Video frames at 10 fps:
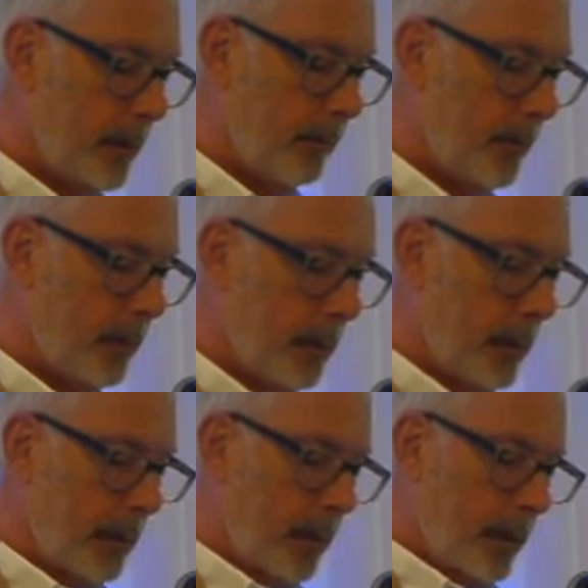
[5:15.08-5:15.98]
Mom.
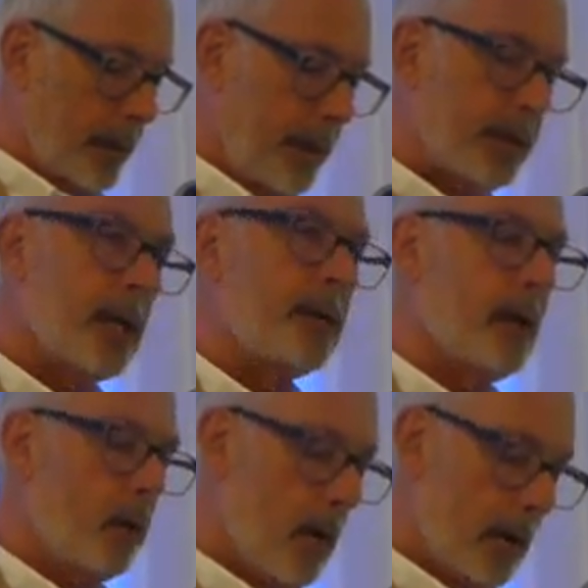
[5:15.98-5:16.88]
Each time
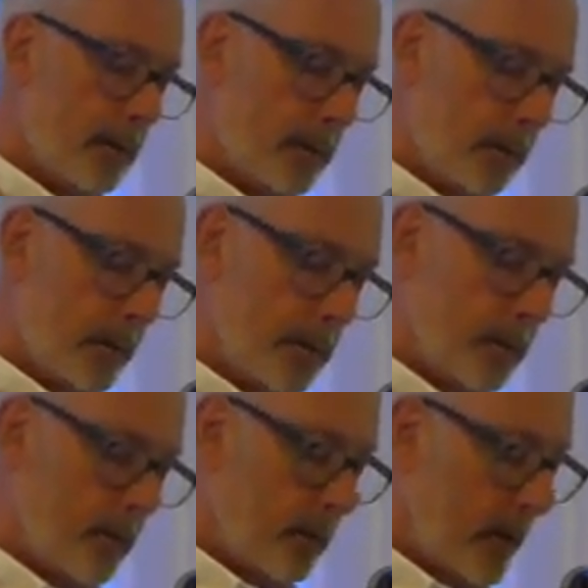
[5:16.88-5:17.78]
I walked through the
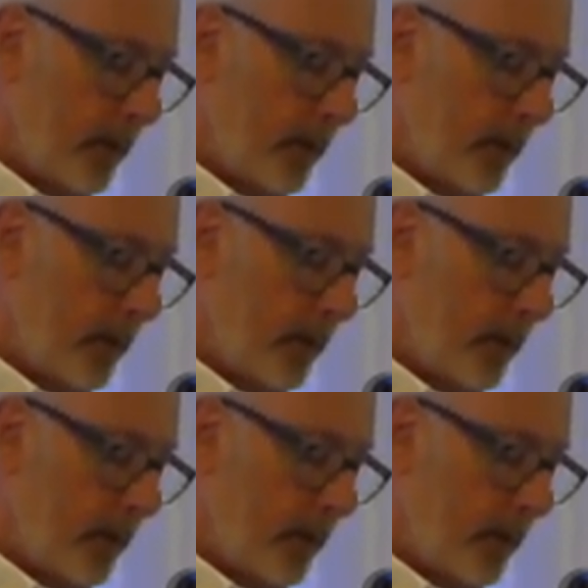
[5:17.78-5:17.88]
front door,